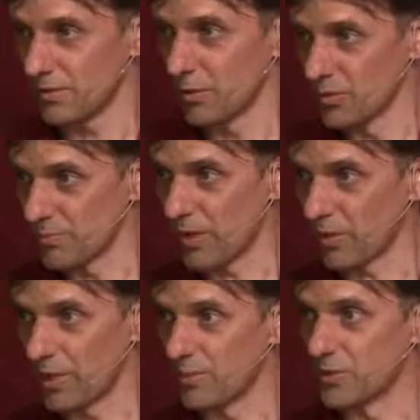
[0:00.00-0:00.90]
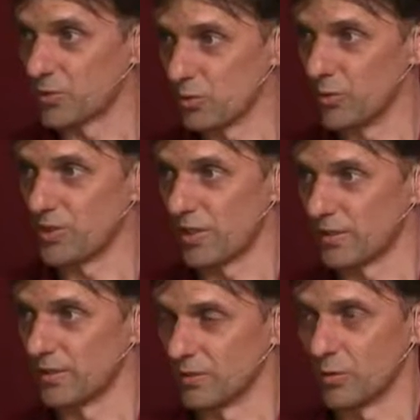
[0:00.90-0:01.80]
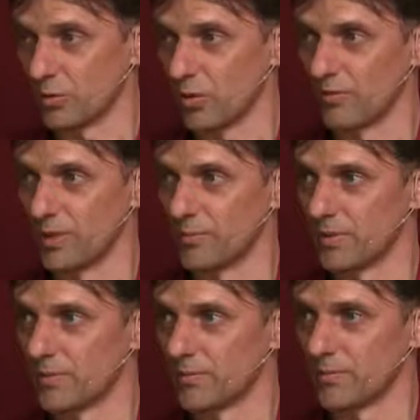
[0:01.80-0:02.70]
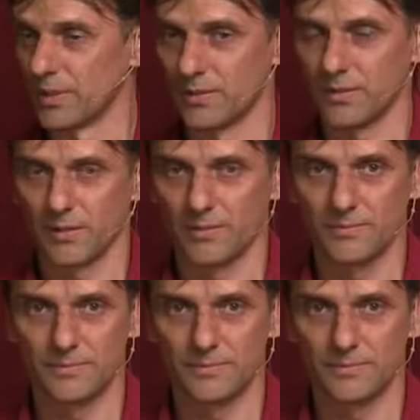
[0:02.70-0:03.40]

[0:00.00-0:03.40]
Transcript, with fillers: those microelements could be chelated, not all of them, but yeah,